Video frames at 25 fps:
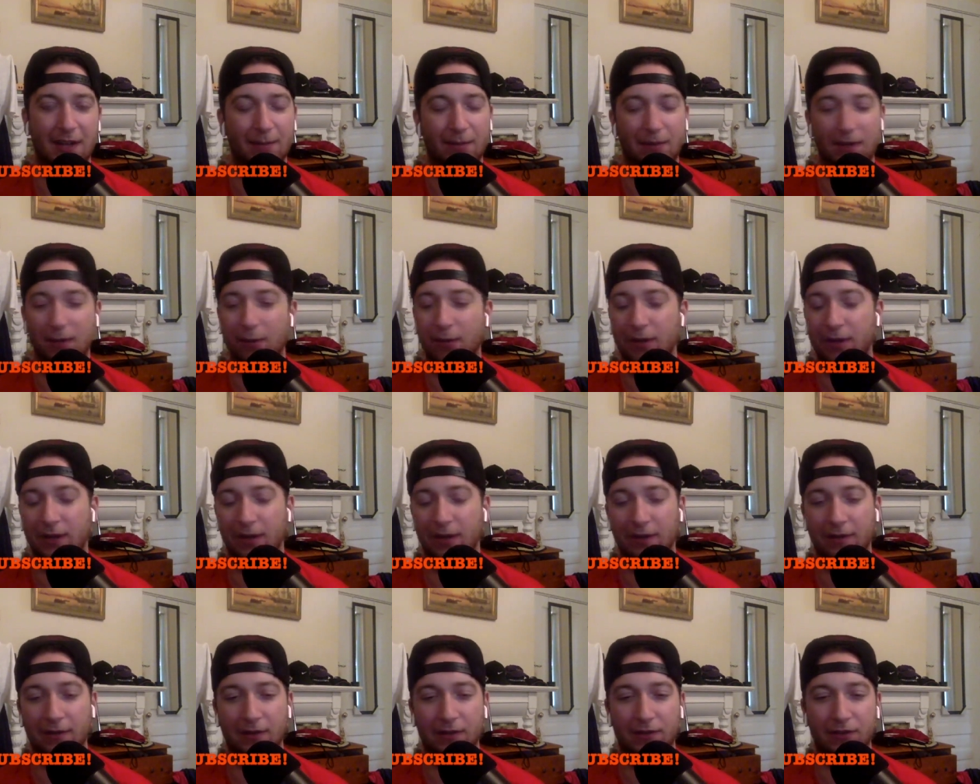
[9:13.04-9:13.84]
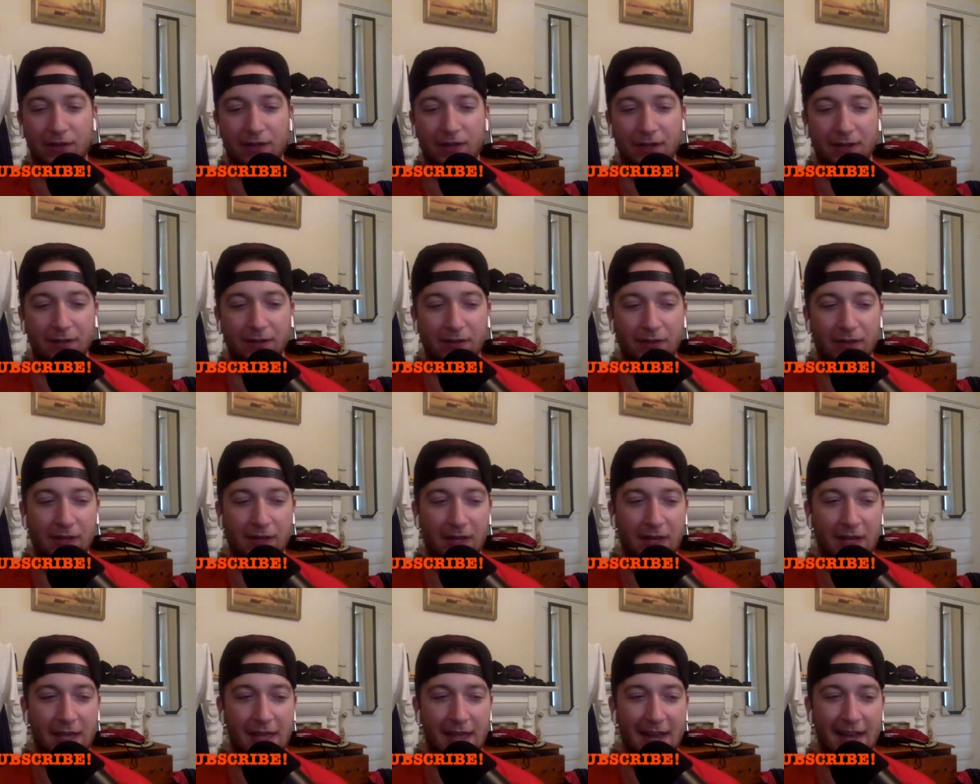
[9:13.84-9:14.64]
yeah. play well against the Chiefs.
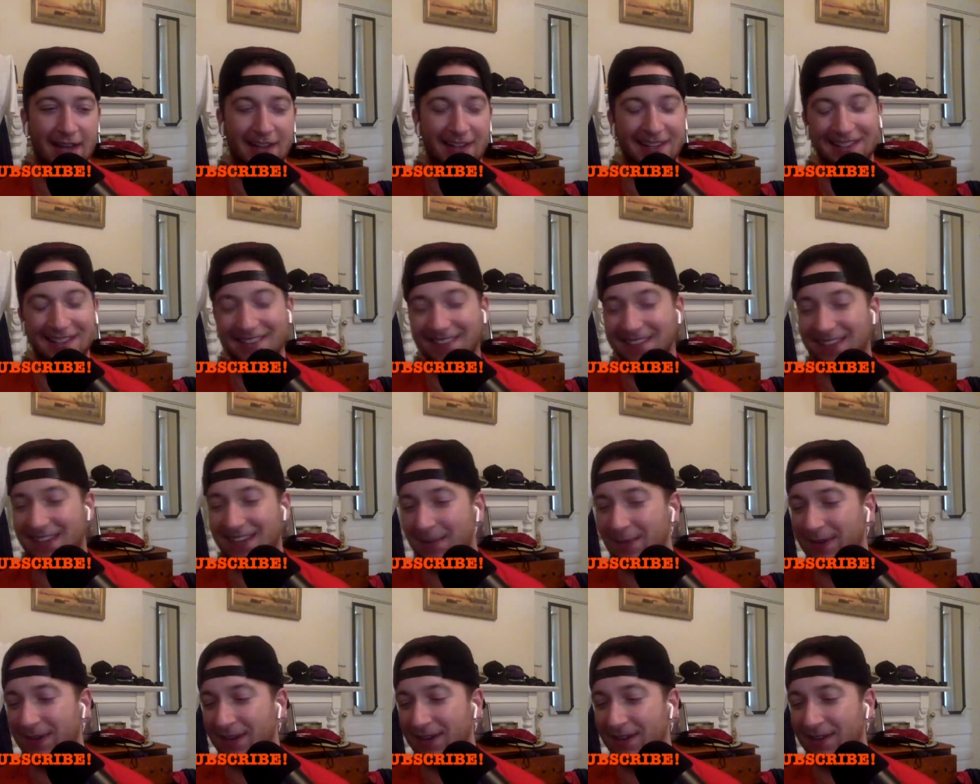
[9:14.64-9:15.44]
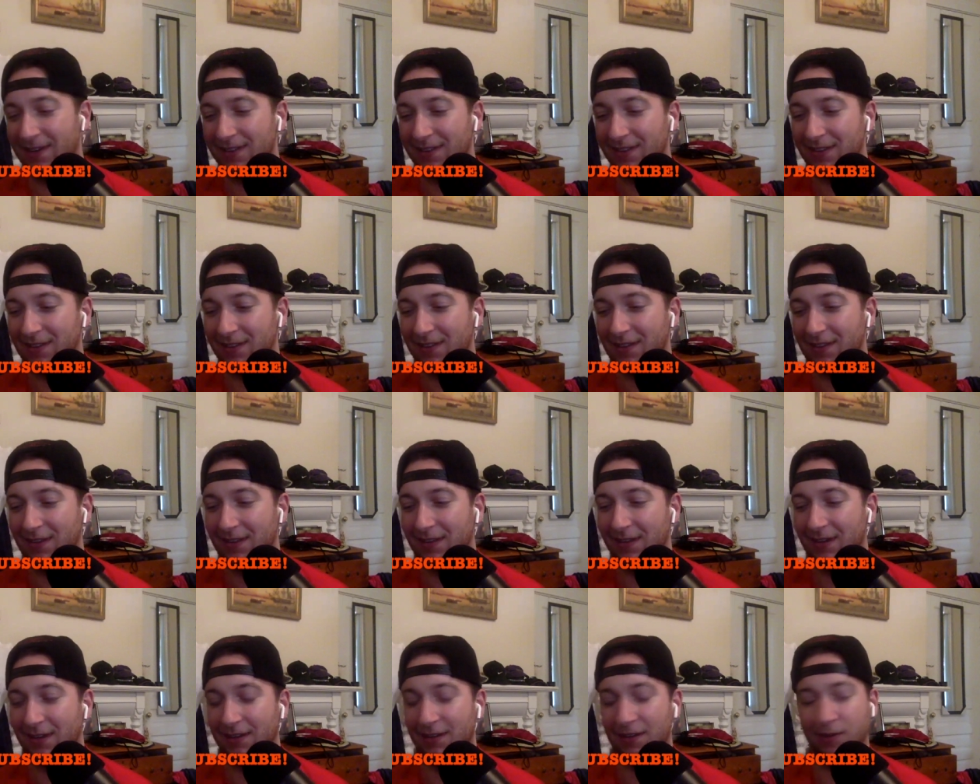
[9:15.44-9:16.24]
No. Had a decent game against
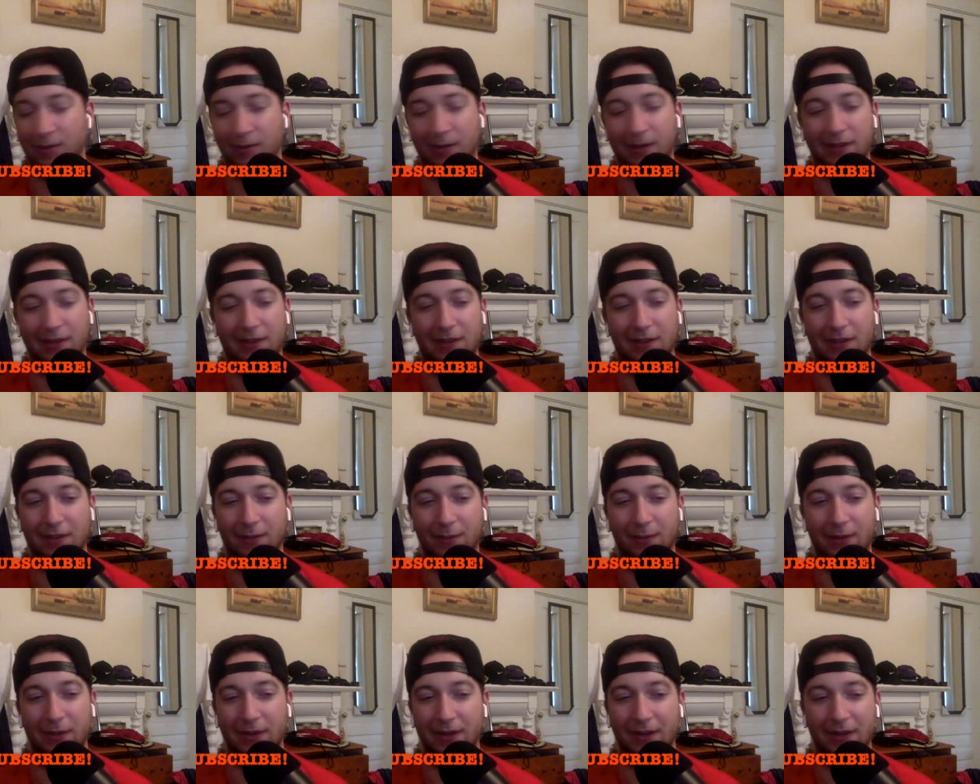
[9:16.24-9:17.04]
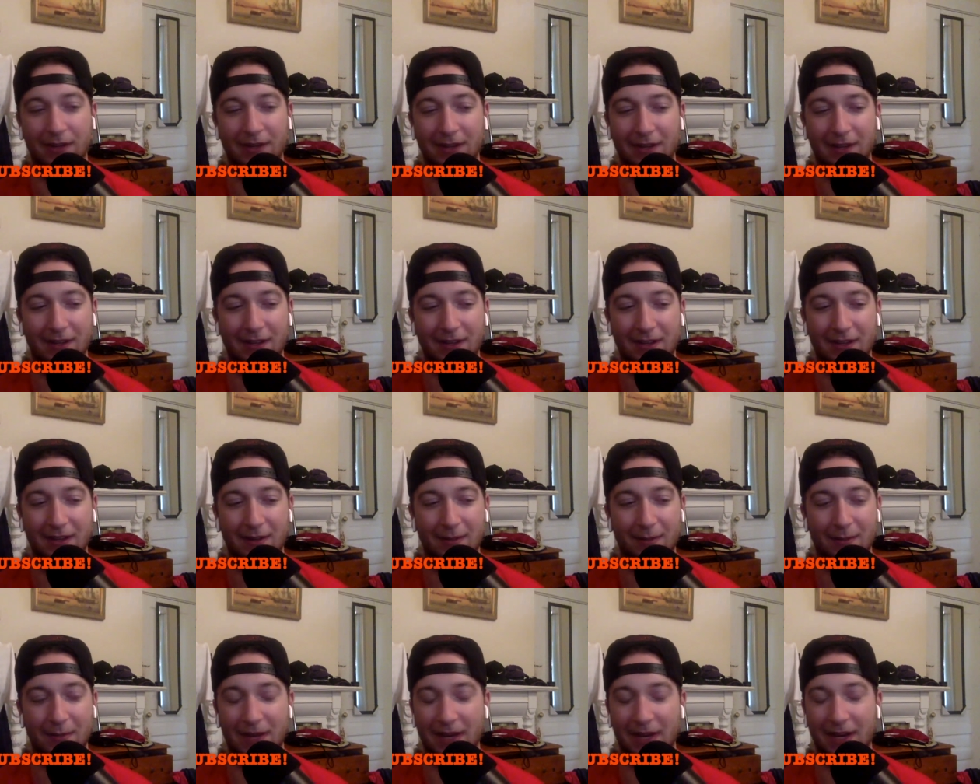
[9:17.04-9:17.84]
yes. against the Redskins, but
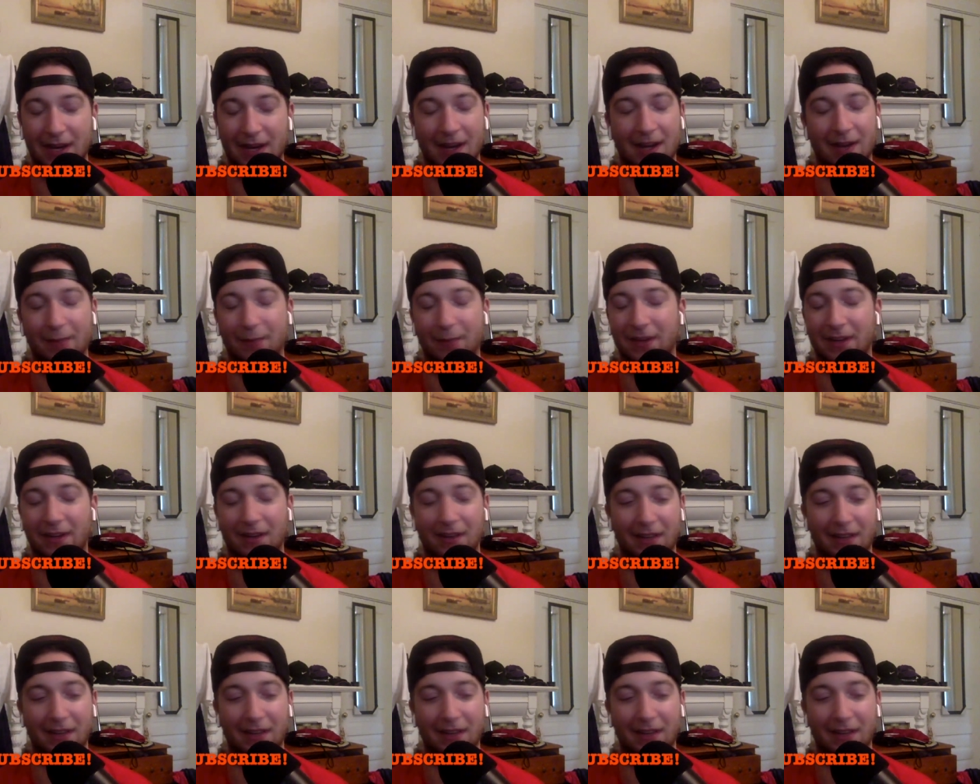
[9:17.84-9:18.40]
my God, man!